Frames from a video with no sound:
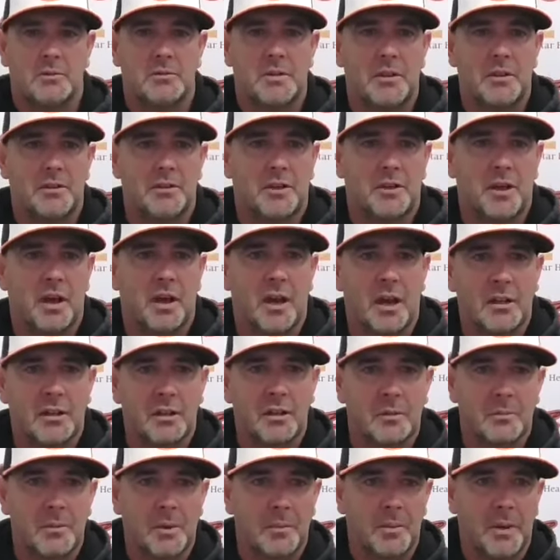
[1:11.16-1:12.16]
Nathan cut out a
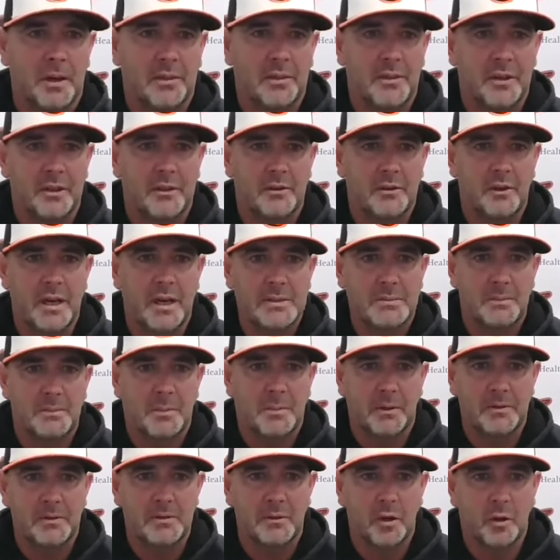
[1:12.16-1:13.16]
little bit, but I think you asked me
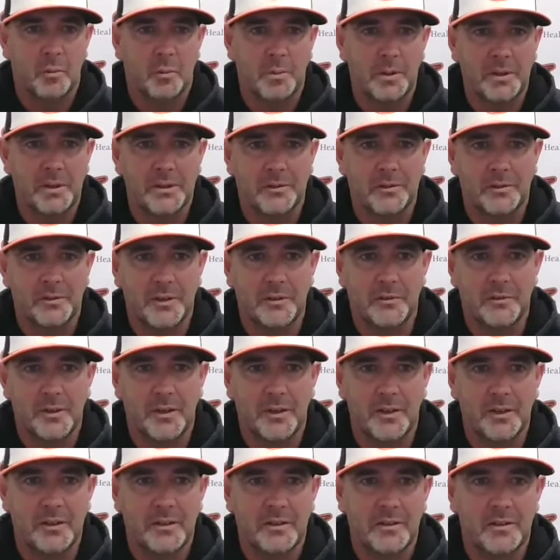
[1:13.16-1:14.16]
about Lopez in the fifth
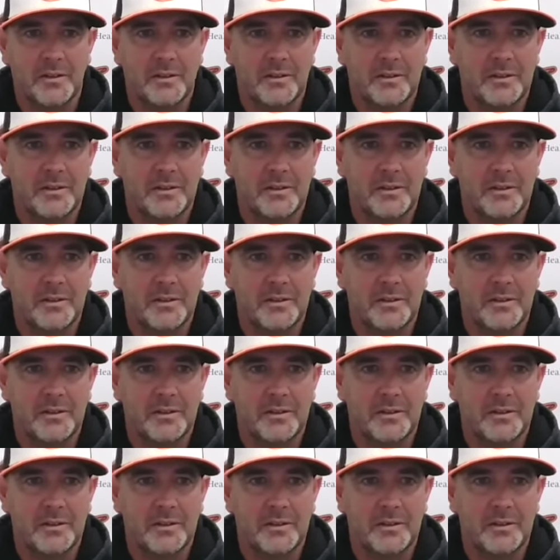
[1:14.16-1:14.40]
inning.